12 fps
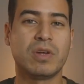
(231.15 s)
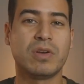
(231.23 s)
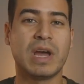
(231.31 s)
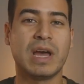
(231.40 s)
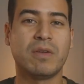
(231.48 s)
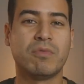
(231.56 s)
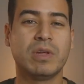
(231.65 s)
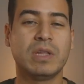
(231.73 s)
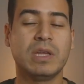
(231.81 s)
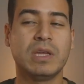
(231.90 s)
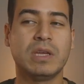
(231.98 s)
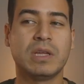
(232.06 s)
they're not
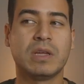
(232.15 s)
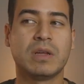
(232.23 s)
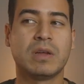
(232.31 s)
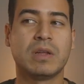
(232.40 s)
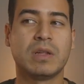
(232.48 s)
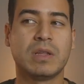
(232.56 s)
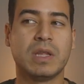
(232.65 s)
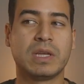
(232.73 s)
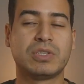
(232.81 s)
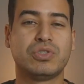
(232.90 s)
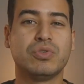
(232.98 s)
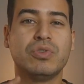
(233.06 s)
really like
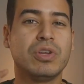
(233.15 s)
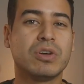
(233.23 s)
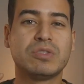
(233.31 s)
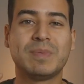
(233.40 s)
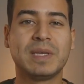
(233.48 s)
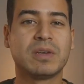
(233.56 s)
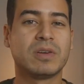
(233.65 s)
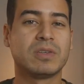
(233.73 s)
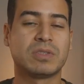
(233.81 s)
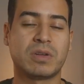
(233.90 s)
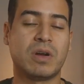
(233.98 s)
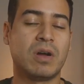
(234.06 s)
studio
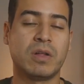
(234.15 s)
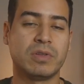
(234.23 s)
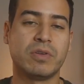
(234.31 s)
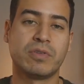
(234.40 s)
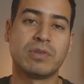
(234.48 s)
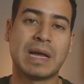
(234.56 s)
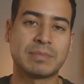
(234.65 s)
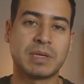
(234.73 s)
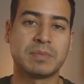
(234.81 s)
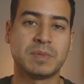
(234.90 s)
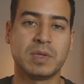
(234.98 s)
speakers at all, you know, their laptop